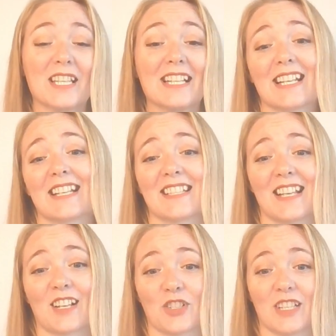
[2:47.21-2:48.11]
that does is
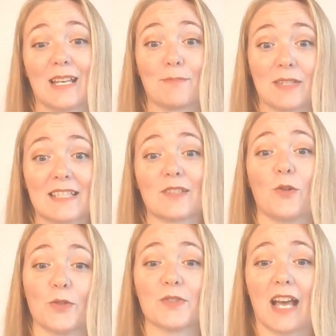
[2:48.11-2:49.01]
actually empties the
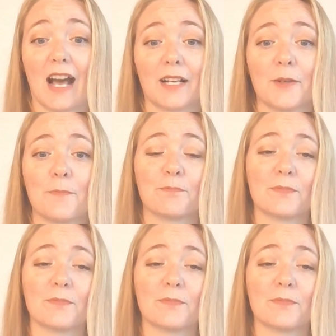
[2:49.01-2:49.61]
whole sac.